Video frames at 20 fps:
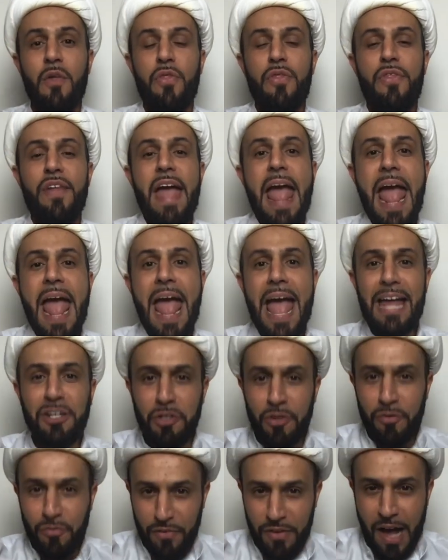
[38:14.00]
the
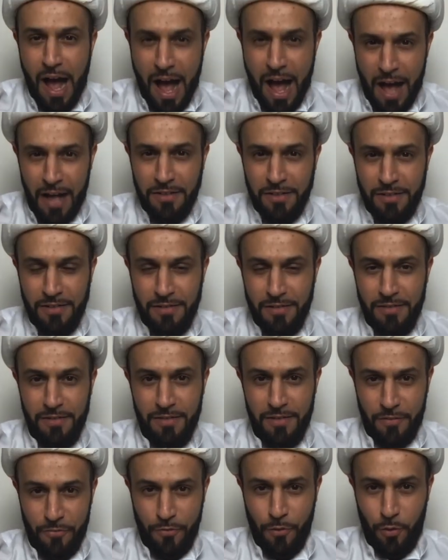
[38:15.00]
hand of God,
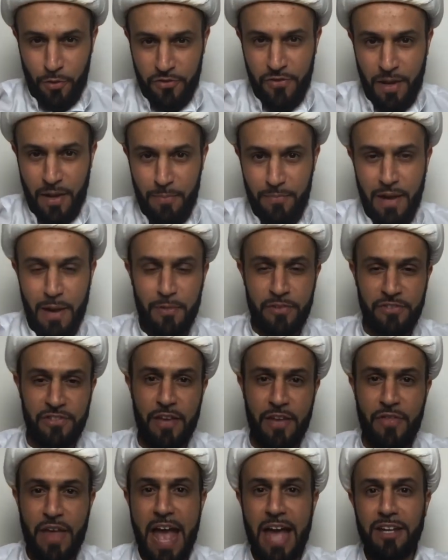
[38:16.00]
of course, I'm going to
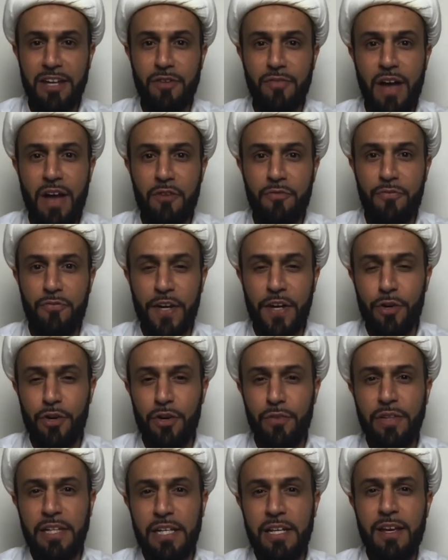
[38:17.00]
say the hand of God
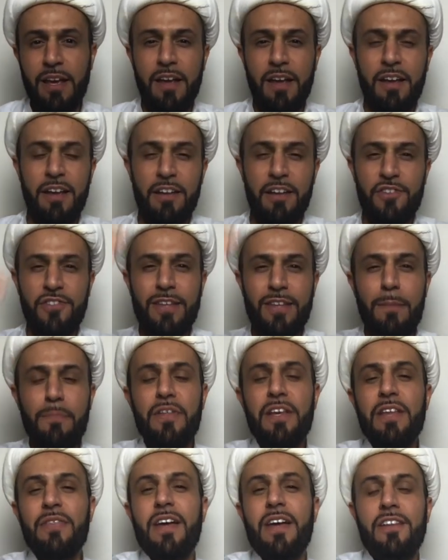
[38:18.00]
figuratively, is
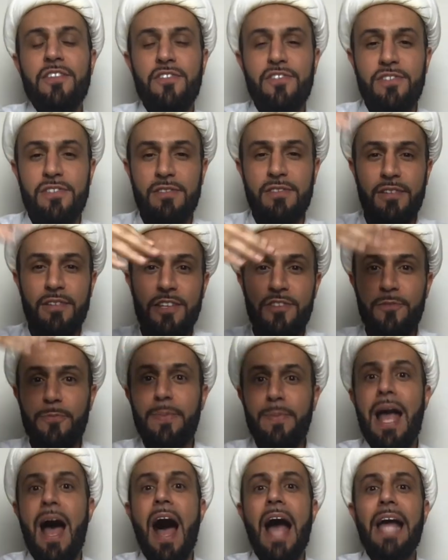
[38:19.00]
something that is
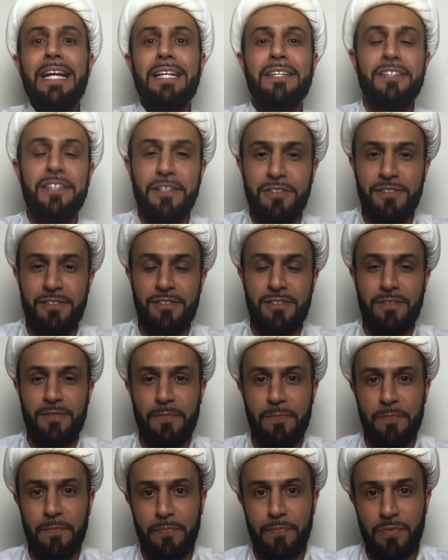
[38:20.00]
behind it.
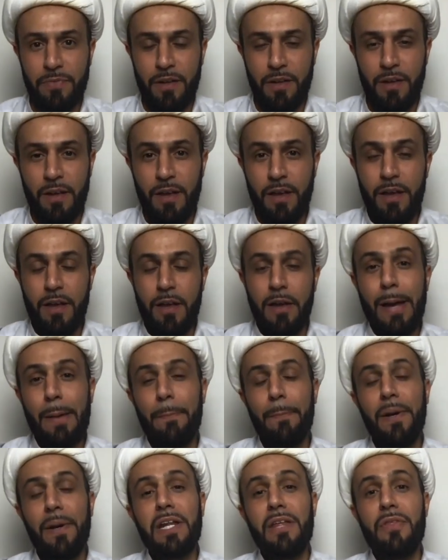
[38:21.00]

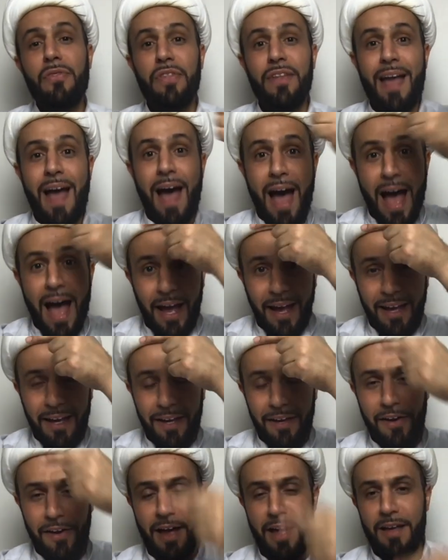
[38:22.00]
But in the
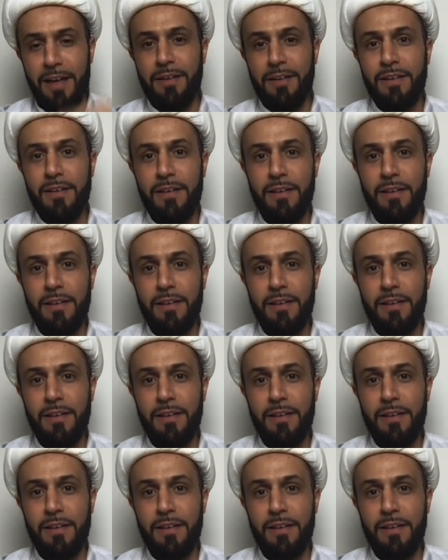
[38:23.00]
Akhirah,